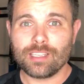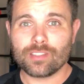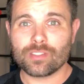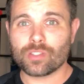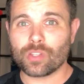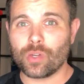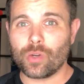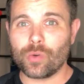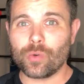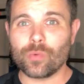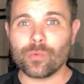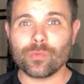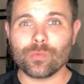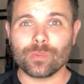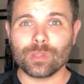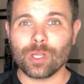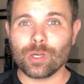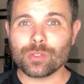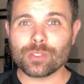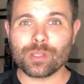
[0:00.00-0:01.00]
so
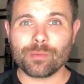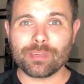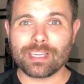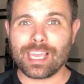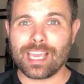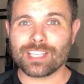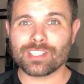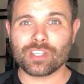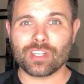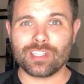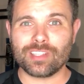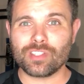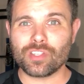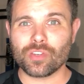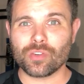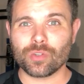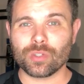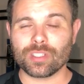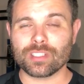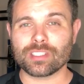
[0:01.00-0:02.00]
low stomach acid in
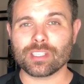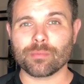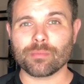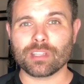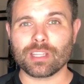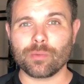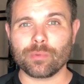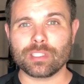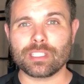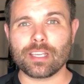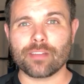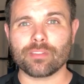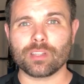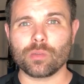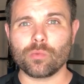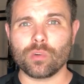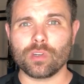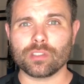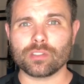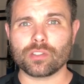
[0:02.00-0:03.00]
general is something that we
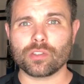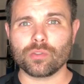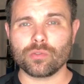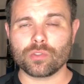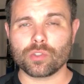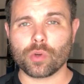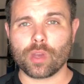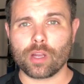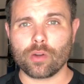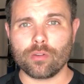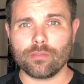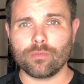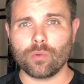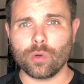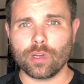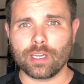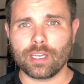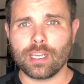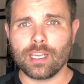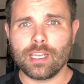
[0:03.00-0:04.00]
definitely want to try to
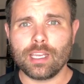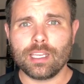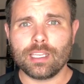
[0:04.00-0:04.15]
avoid.